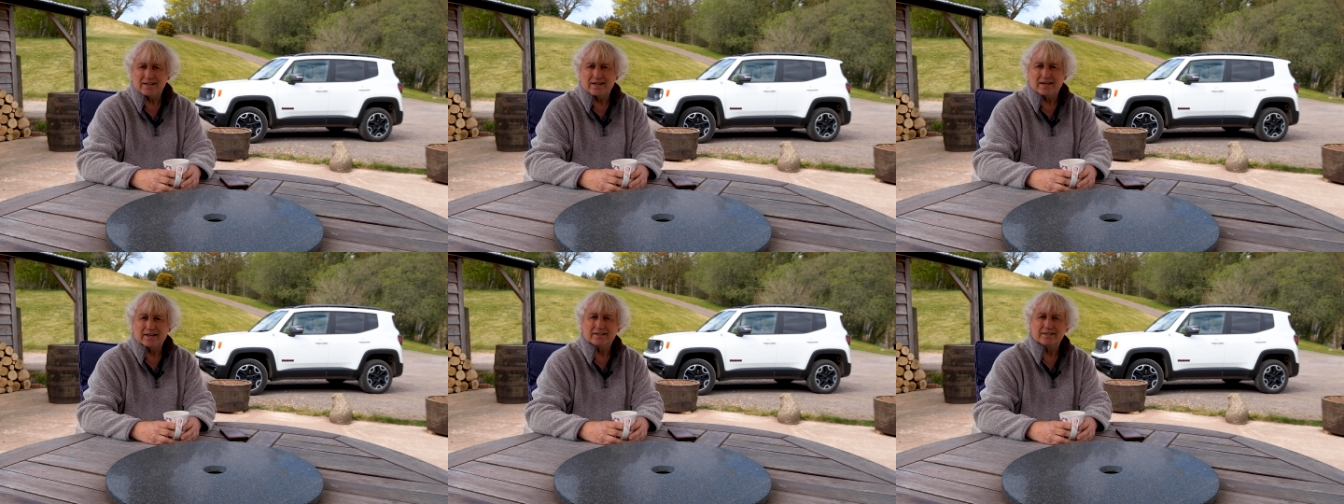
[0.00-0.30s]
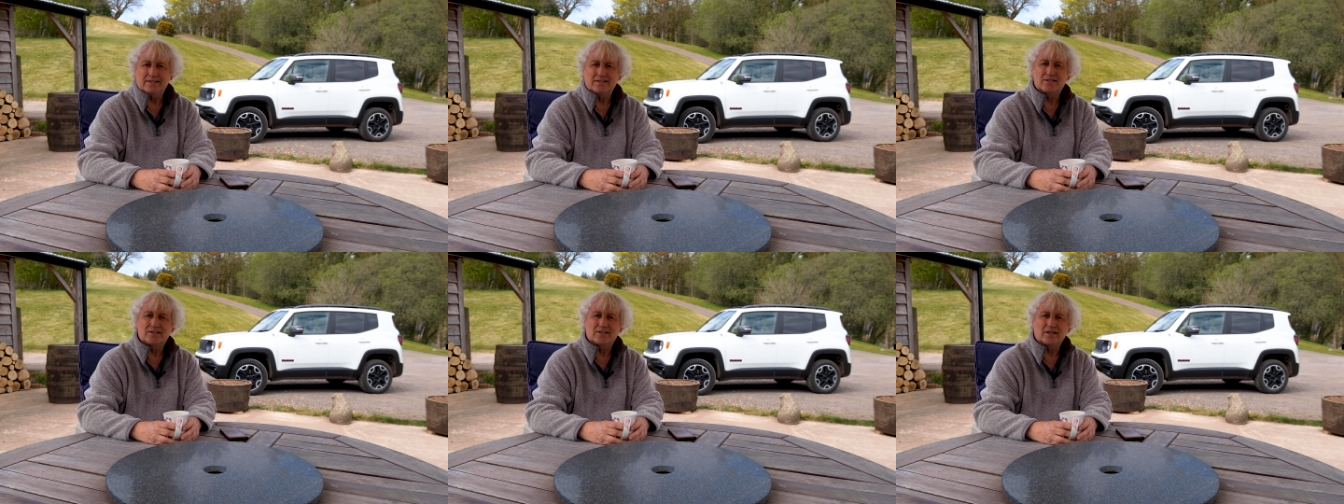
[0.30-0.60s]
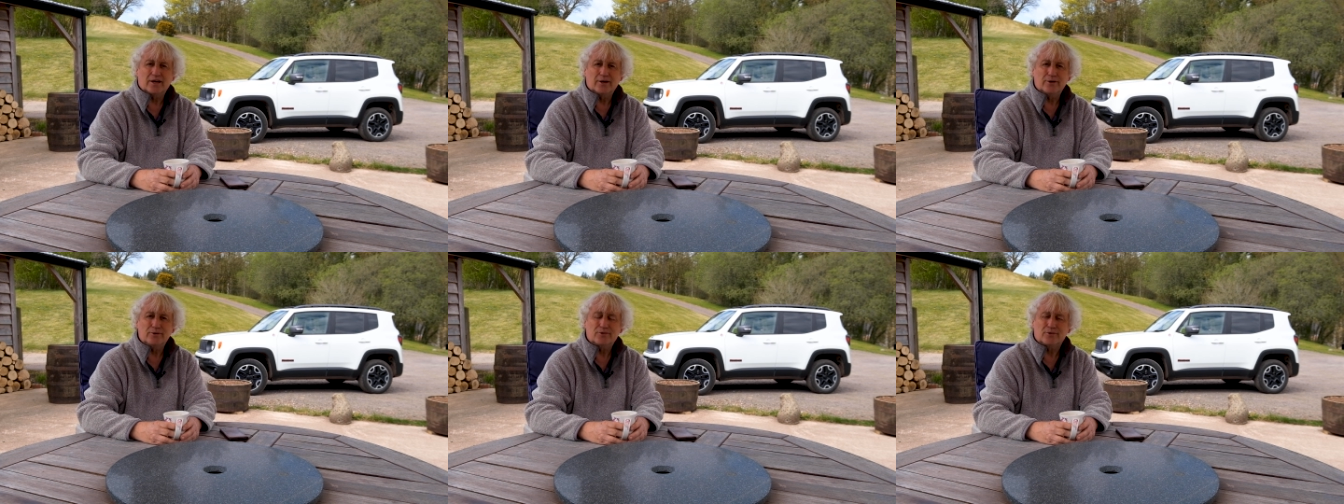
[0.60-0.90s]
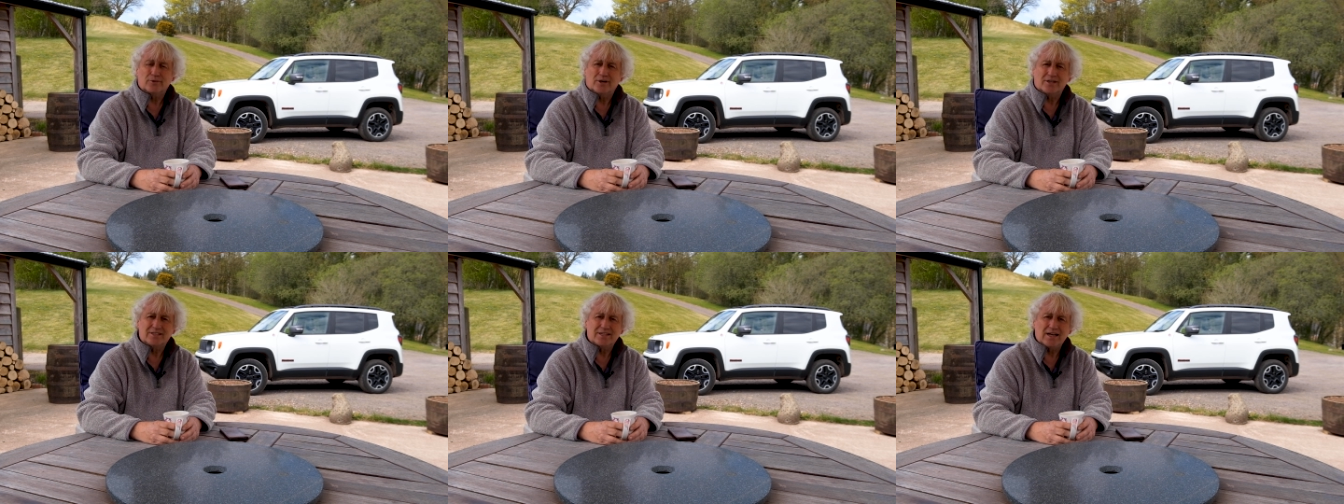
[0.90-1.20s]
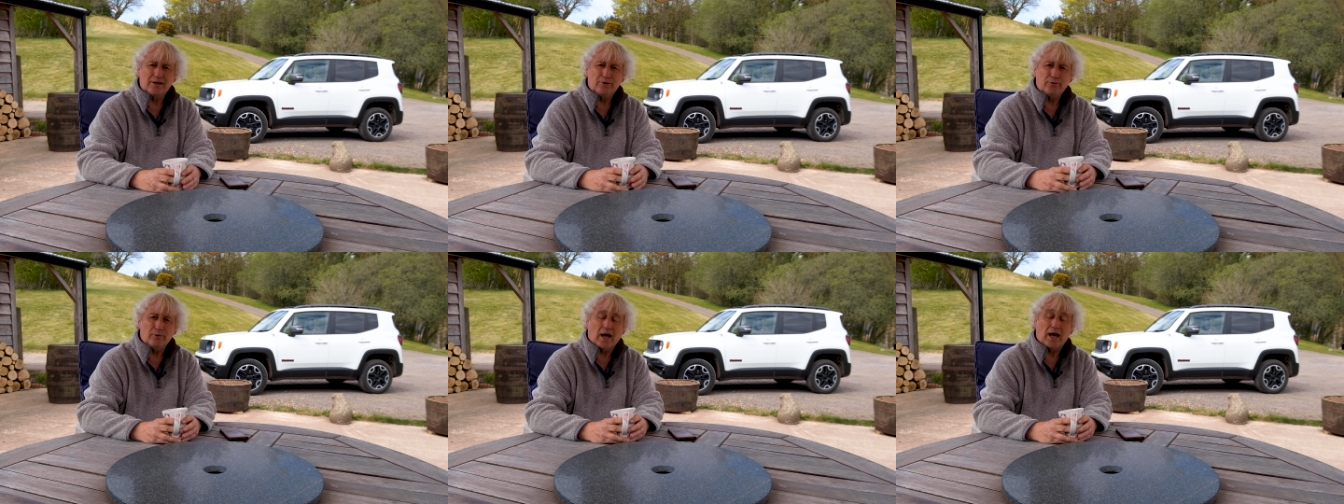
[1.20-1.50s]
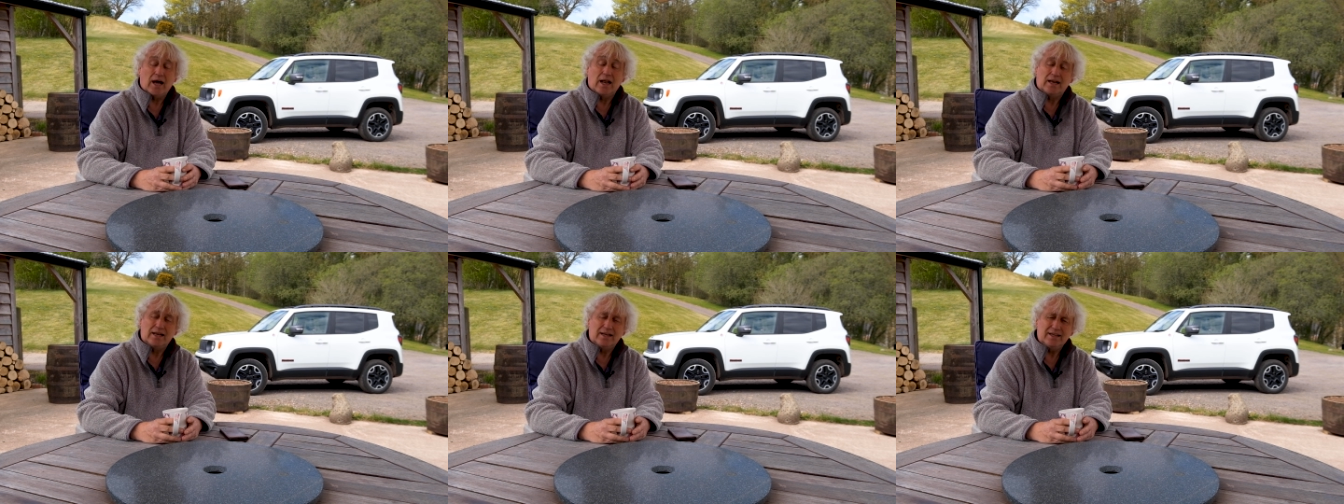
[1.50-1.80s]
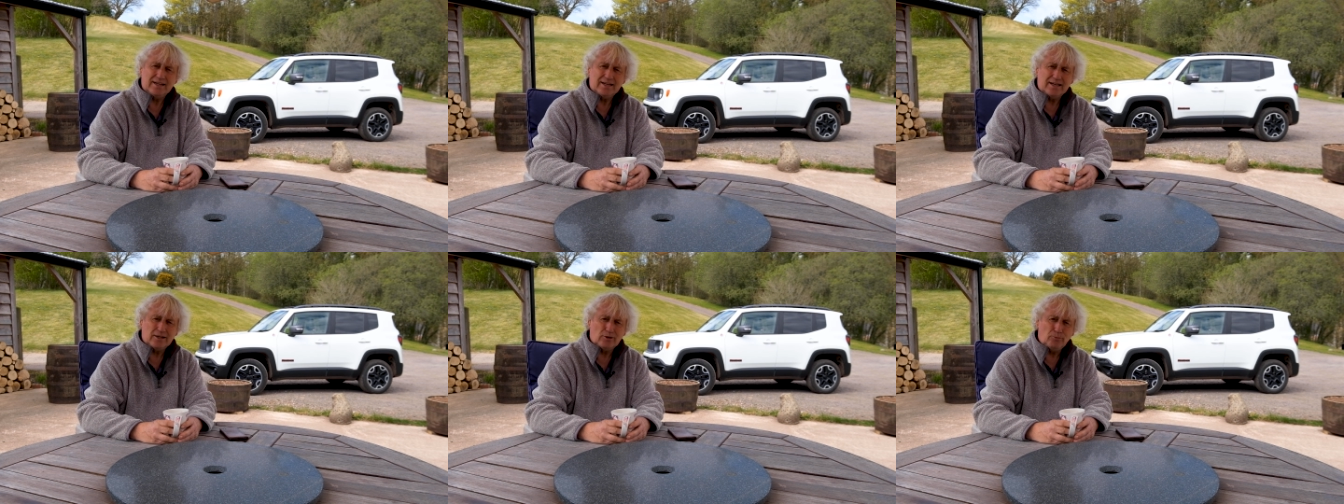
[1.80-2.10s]
And so thought I'd tell you a
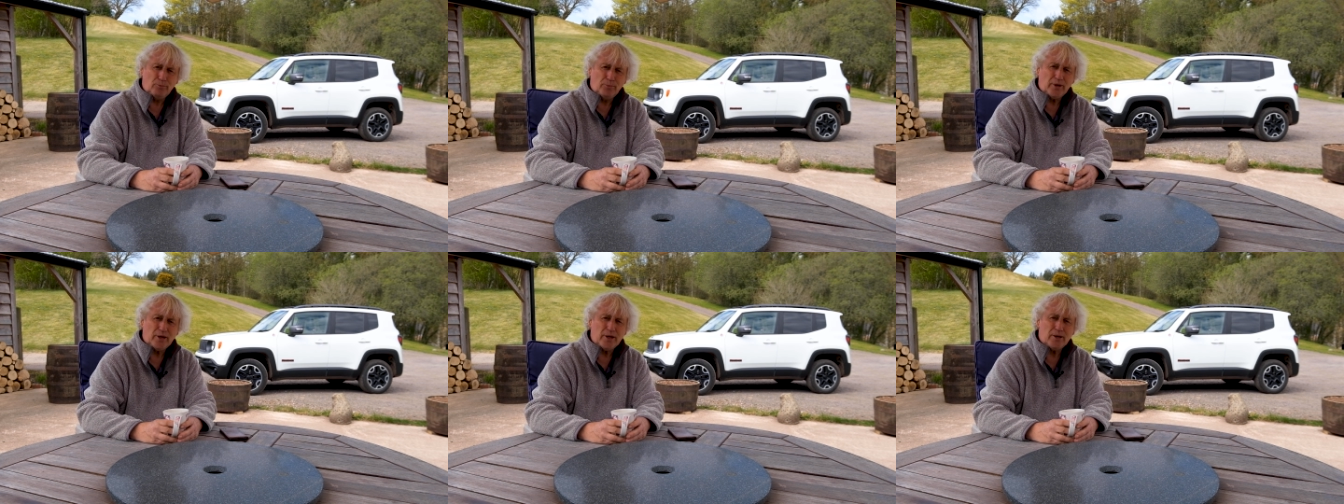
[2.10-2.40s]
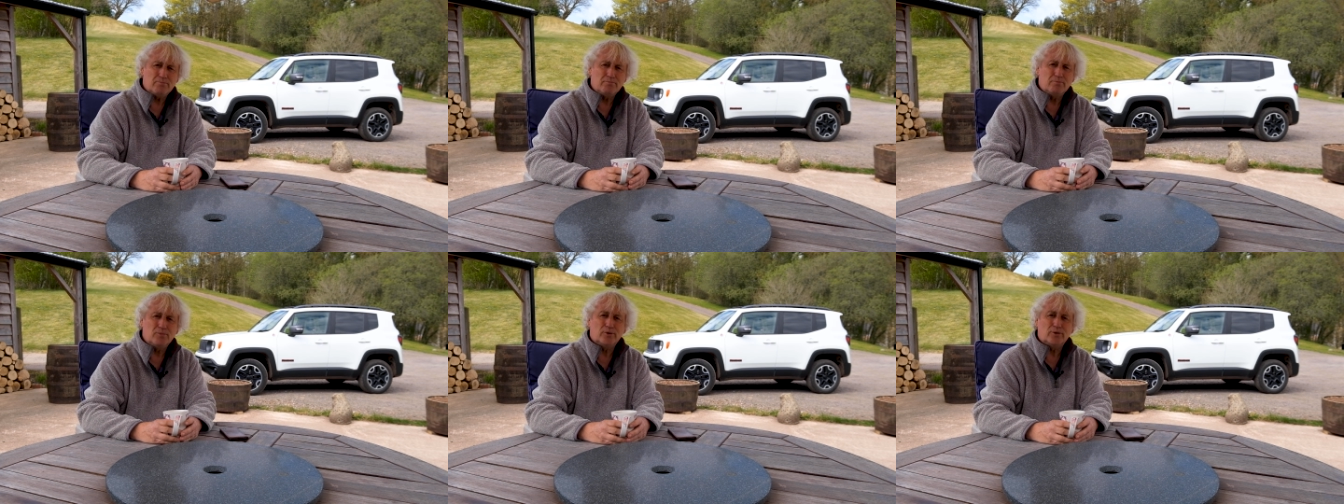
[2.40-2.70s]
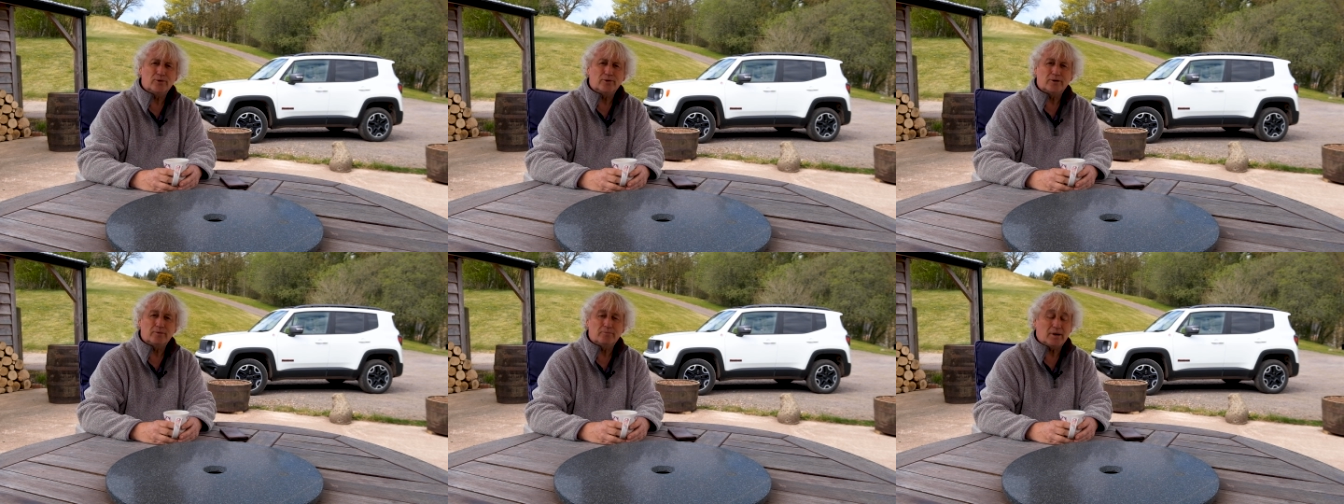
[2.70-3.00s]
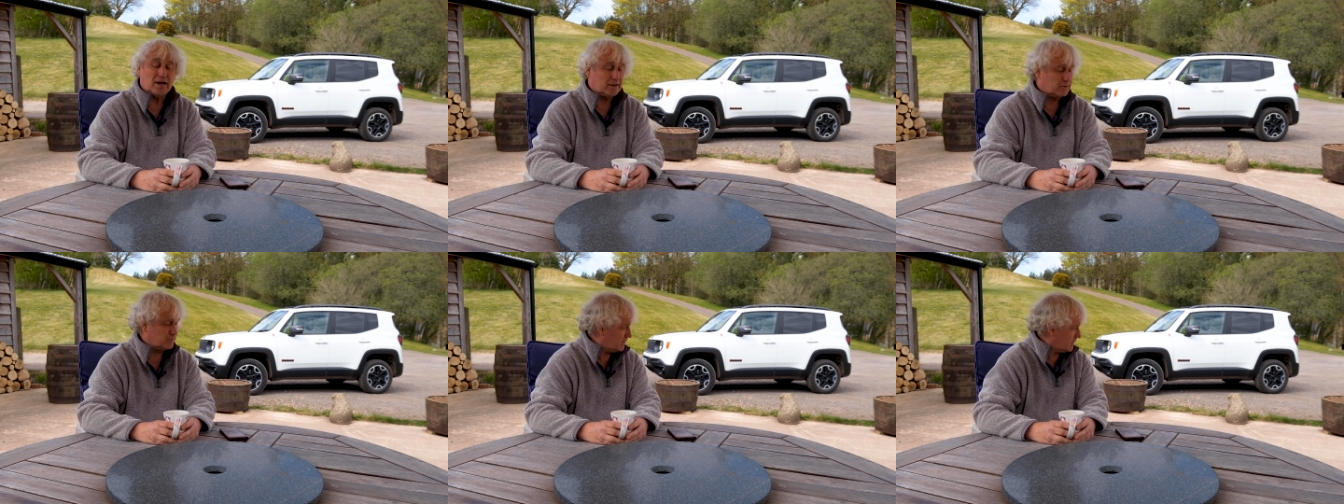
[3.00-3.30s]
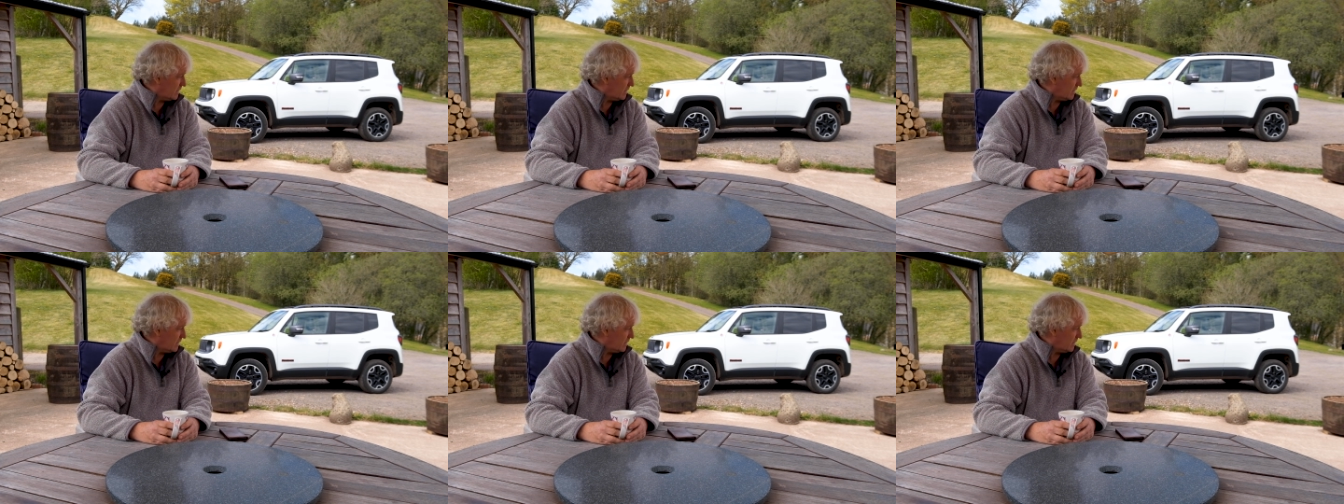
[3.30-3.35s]
little bit more about